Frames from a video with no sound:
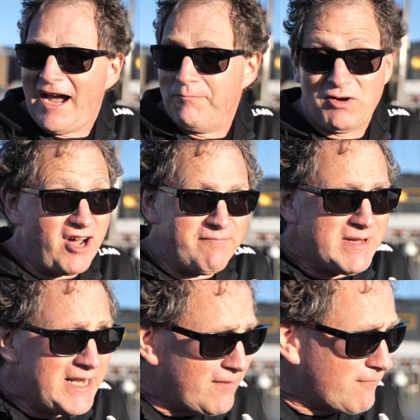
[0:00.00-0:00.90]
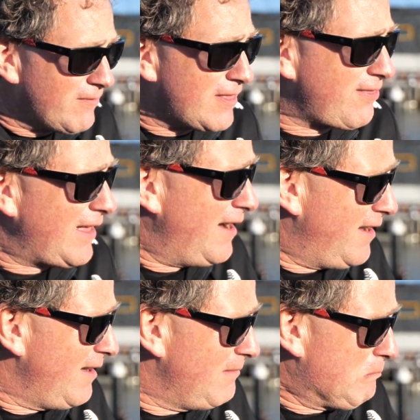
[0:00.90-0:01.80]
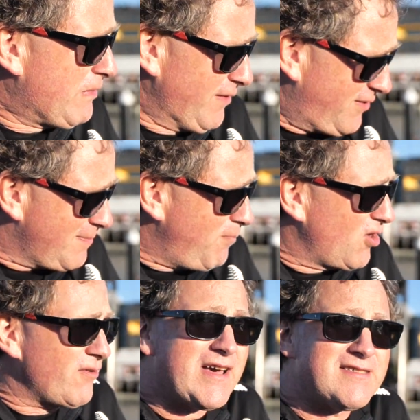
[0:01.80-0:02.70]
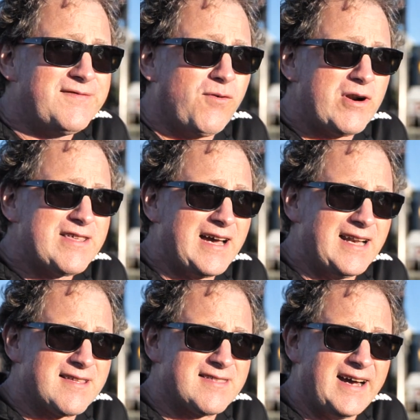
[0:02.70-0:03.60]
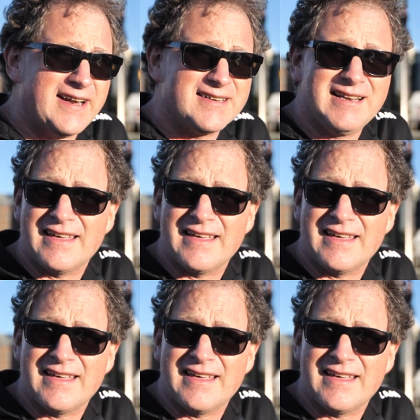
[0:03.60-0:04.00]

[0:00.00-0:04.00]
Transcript: Well, I haven't been out with since this block of AC40 sailing started.